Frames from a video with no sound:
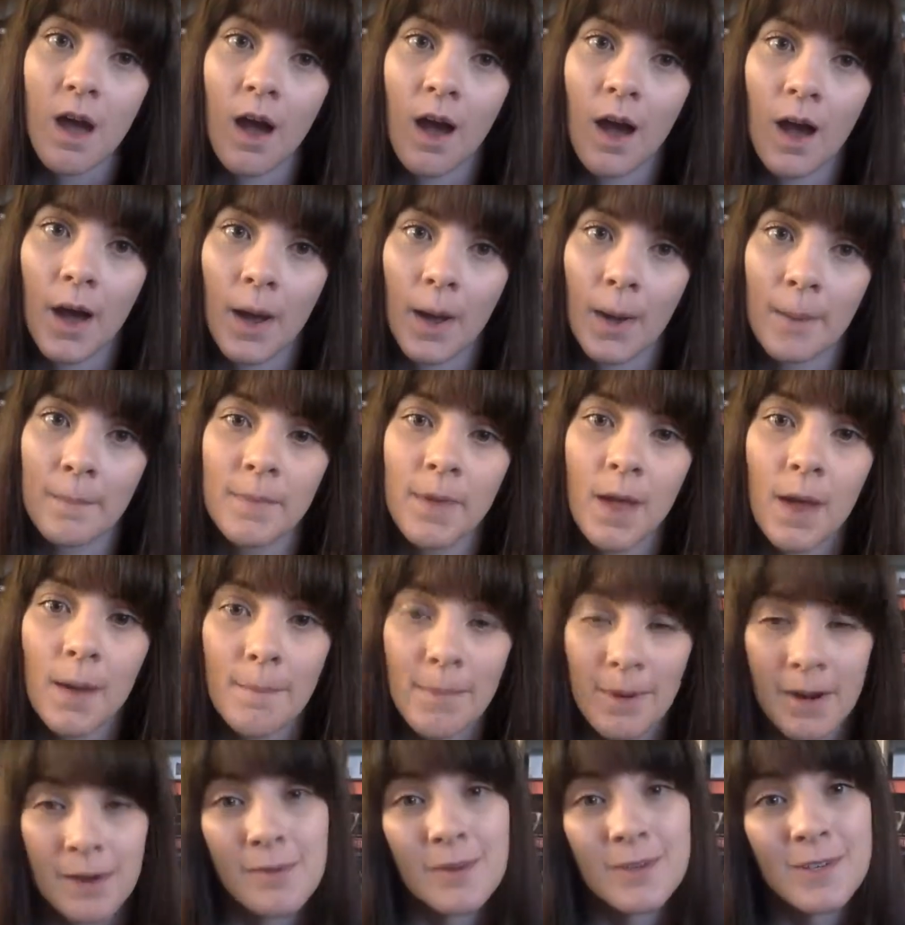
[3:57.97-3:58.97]

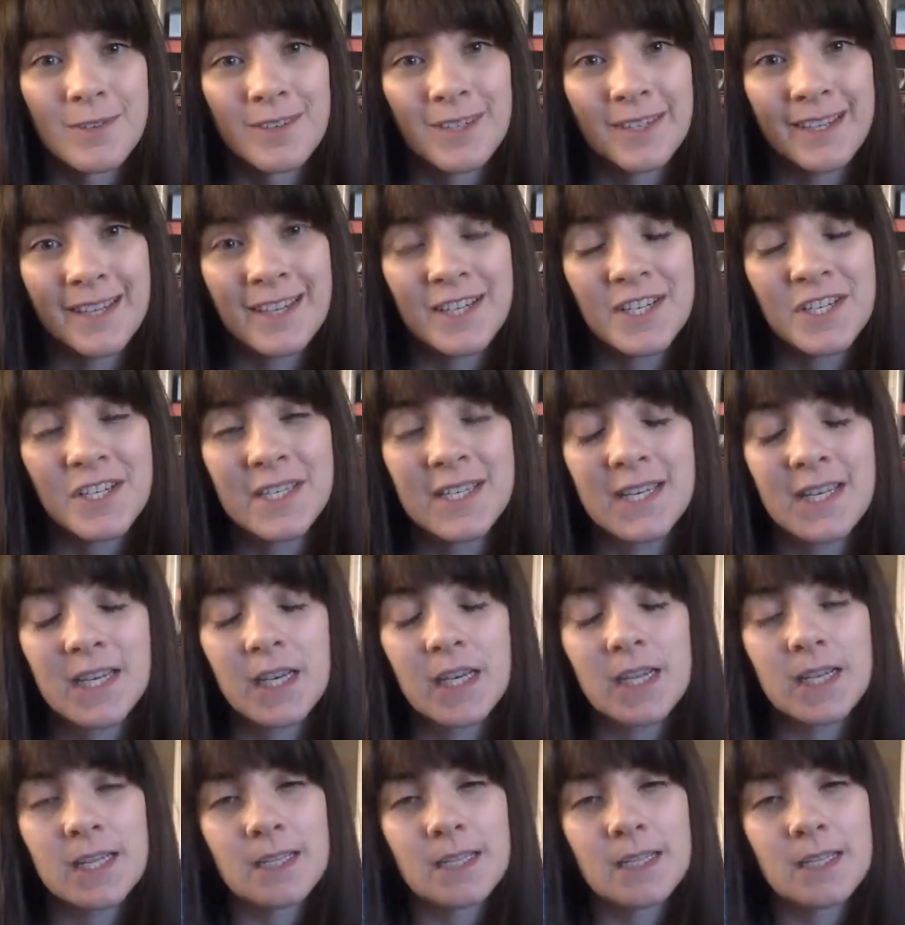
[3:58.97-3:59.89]
But it was really interesting.